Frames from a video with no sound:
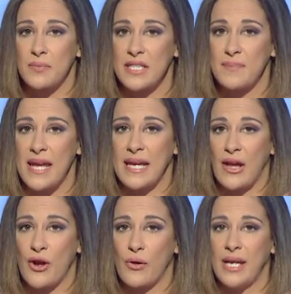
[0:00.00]
is being
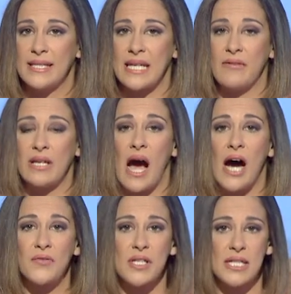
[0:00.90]
increased even
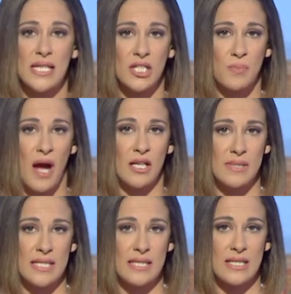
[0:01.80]
after the Dutch
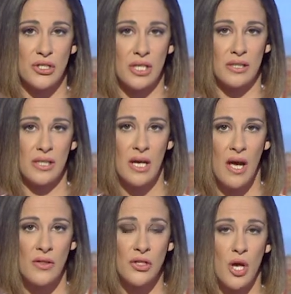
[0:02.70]
parliament's decision.
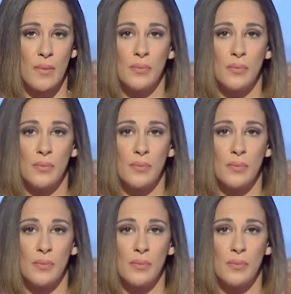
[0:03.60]
The German